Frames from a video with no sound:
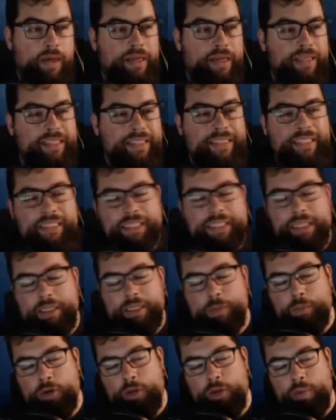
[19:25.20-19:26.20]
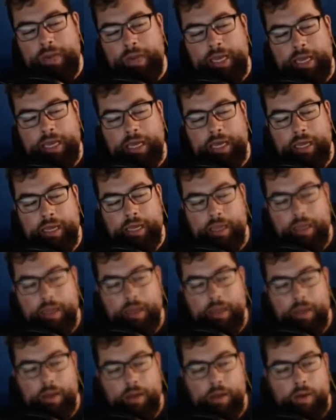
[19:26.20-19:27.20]
Since it's pretty weak,
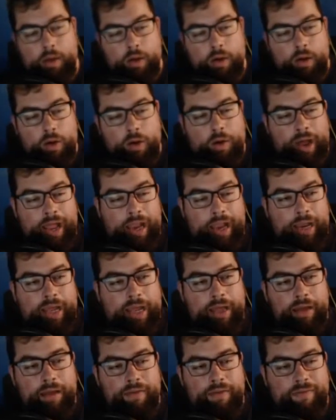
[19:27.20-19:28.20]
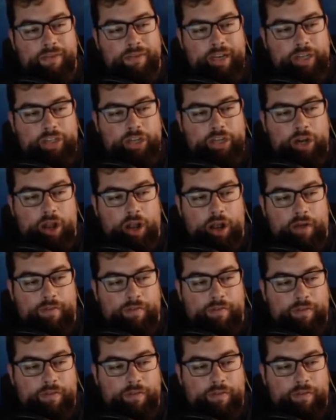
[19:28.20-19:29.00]
go ahead, finish it off.